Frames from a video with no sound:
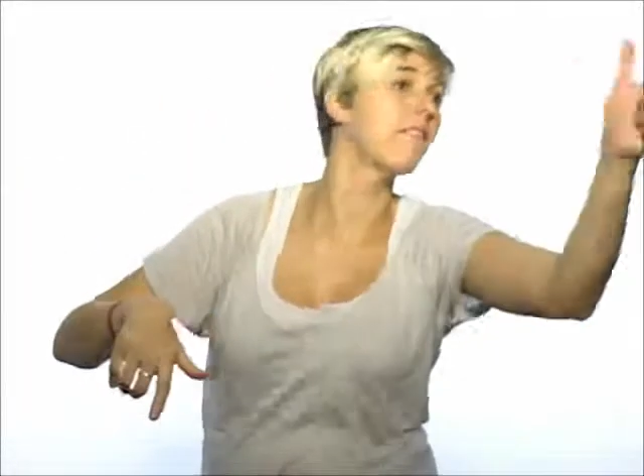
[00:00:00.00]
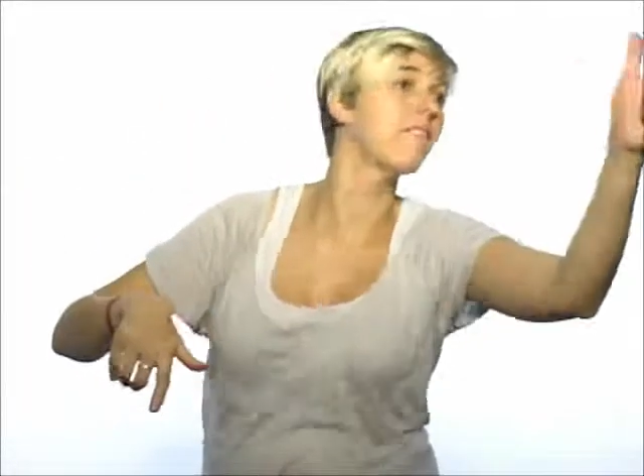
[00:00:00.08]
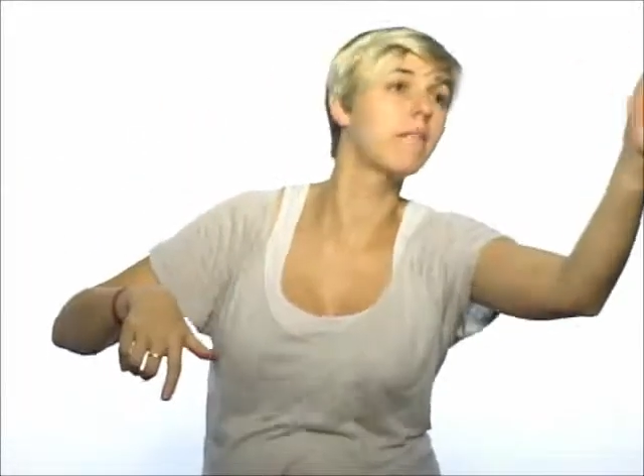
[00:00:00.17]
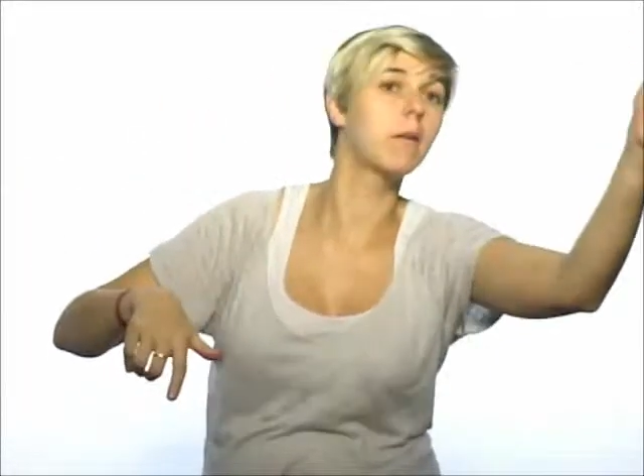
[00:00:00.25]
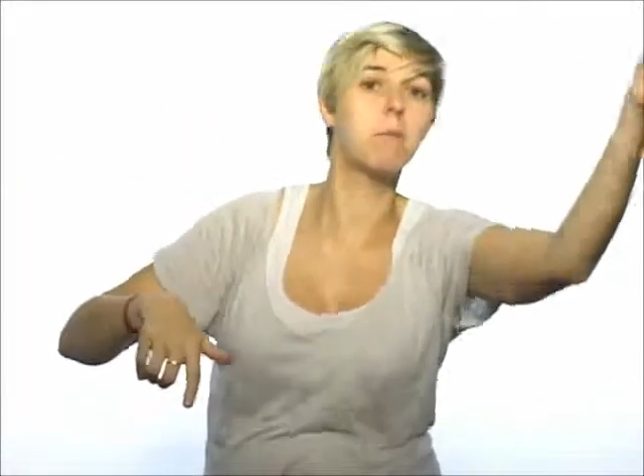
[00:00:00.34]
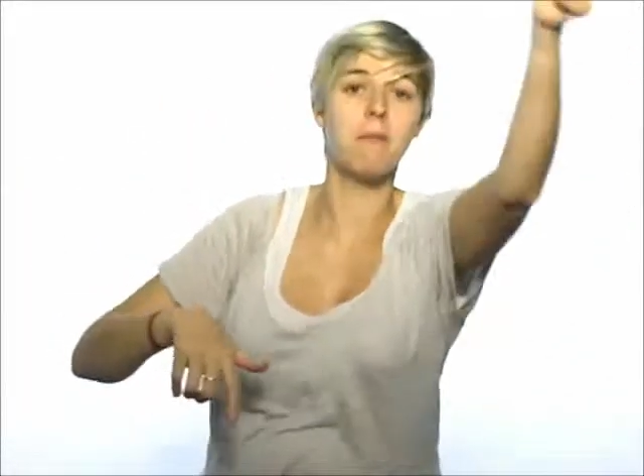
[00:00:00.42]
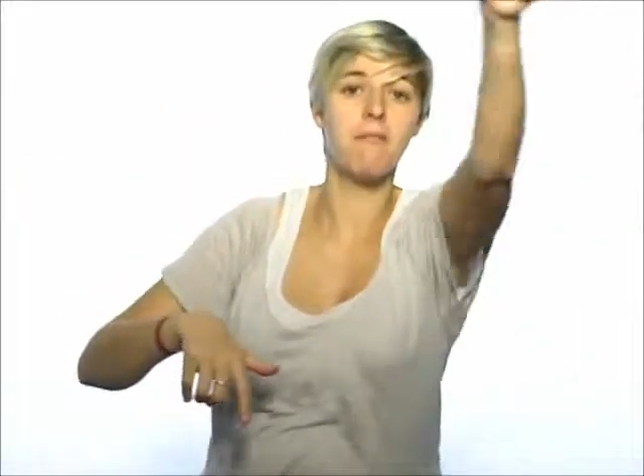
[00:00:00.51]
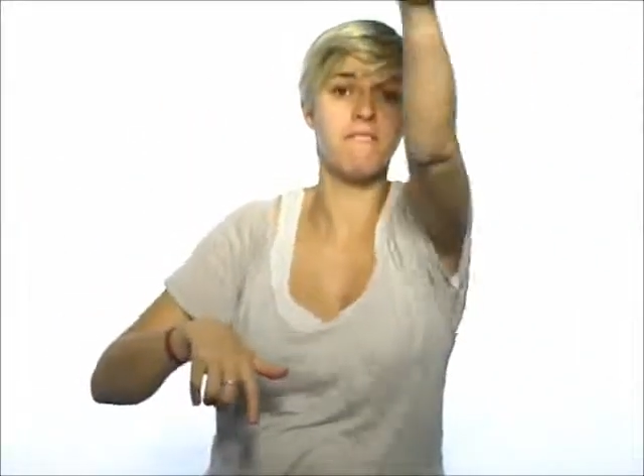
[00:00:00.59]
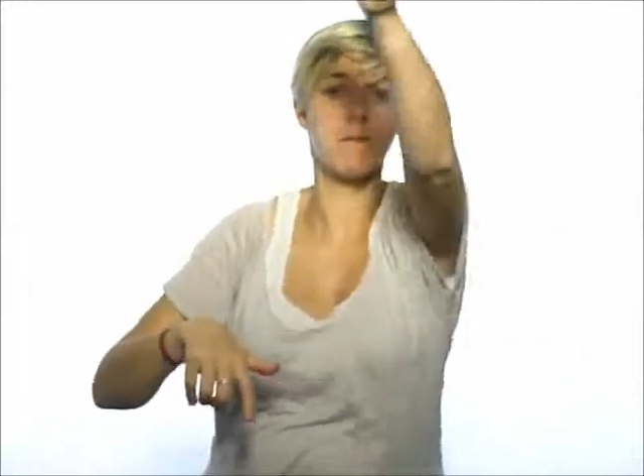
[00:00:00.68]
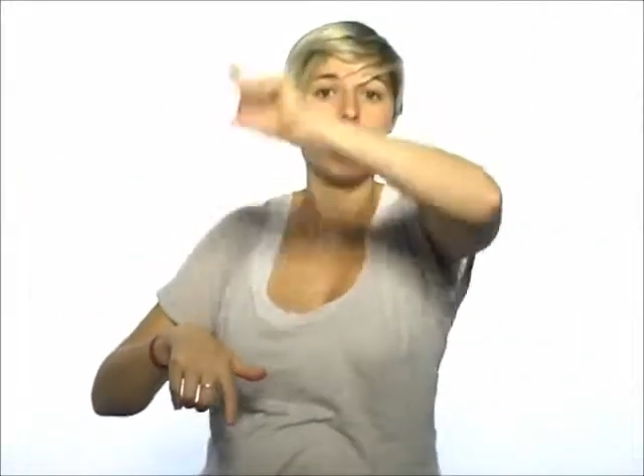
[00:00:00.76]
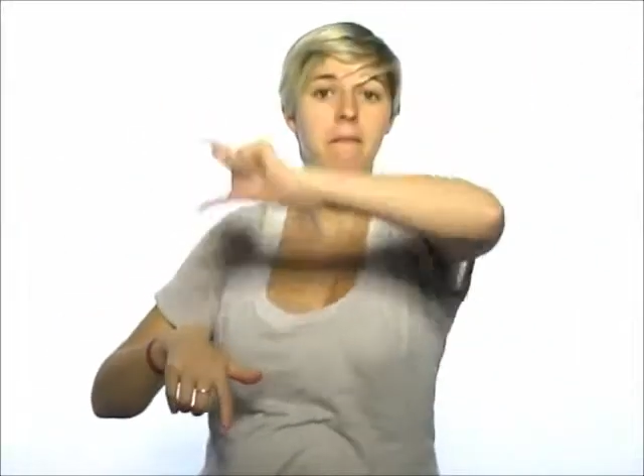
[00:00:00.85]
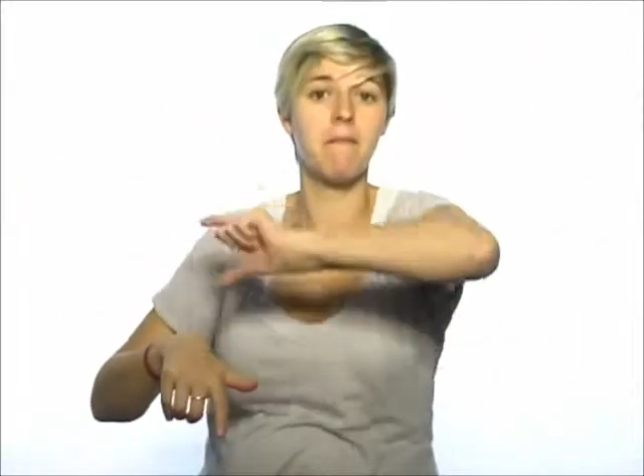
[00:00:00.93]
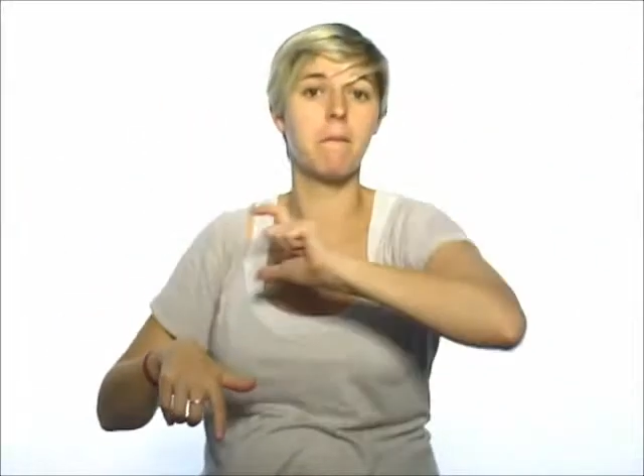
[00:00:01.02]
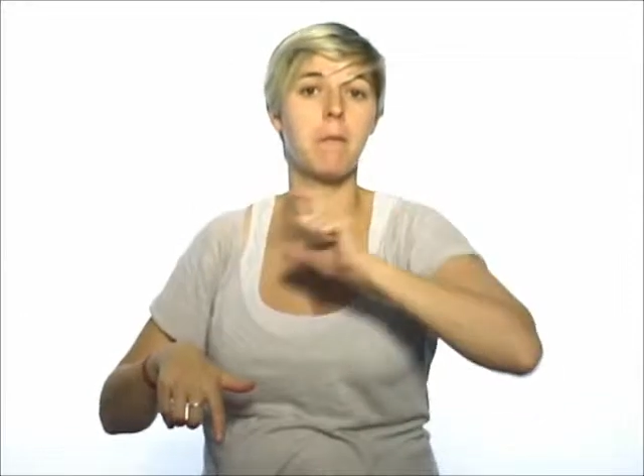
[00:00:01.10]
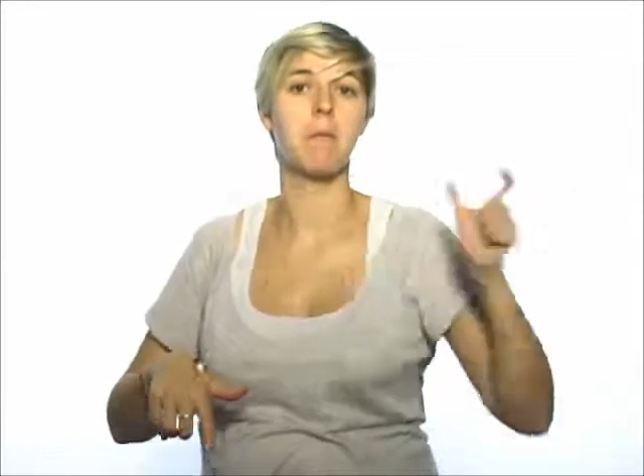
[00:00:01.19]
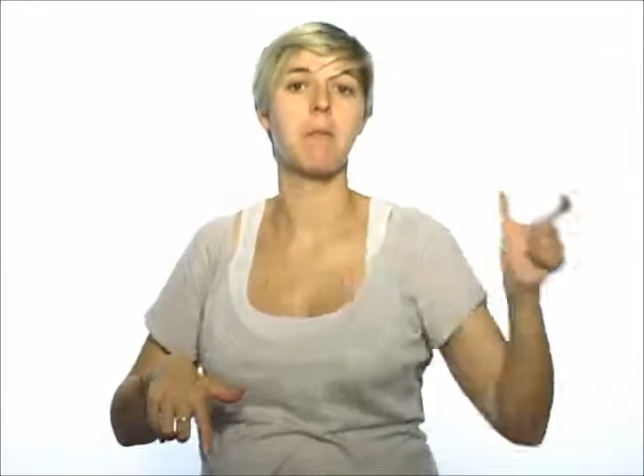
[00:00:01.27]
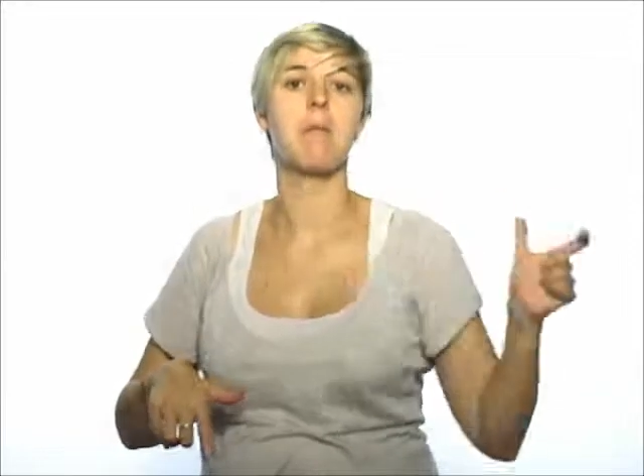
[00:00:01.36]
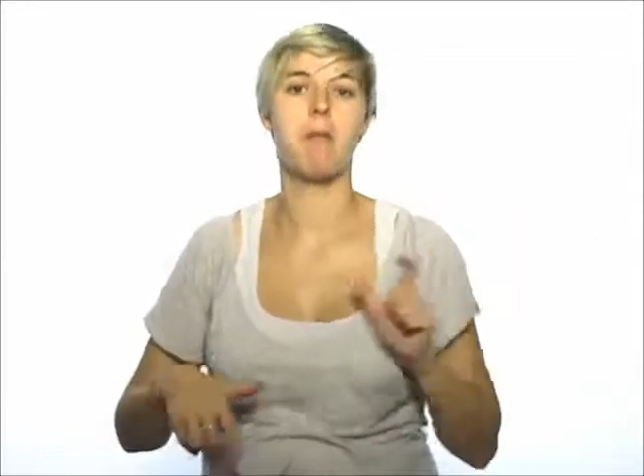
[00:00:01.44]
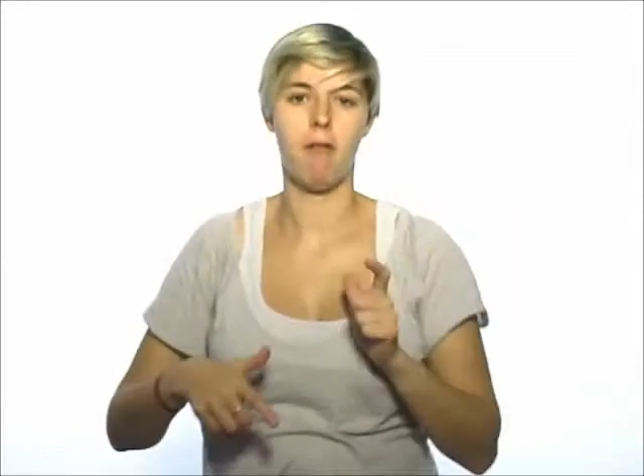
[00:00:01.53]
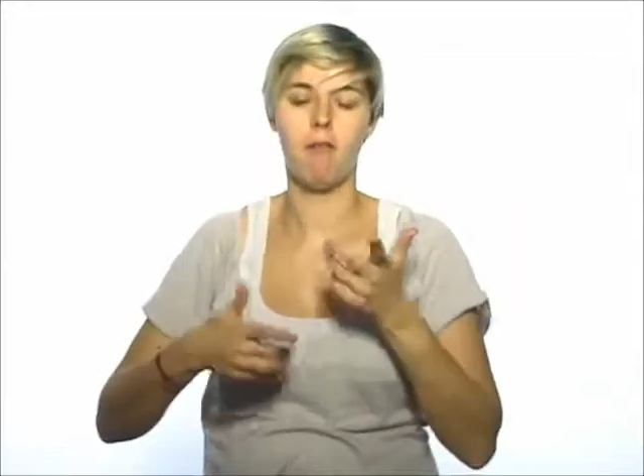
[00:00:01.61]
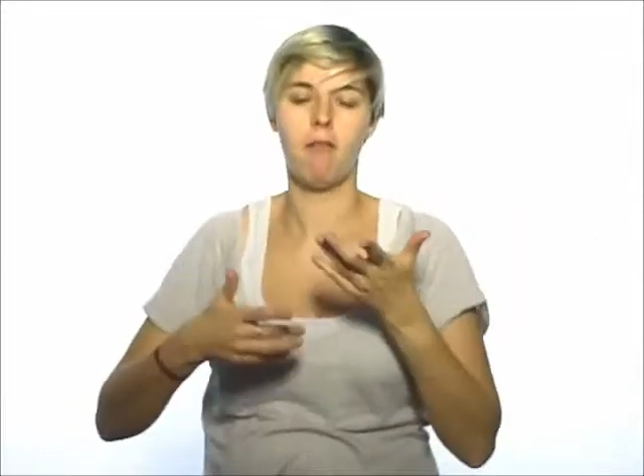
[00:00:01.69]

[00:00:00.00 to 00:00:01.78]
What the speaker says: switching easily from a relay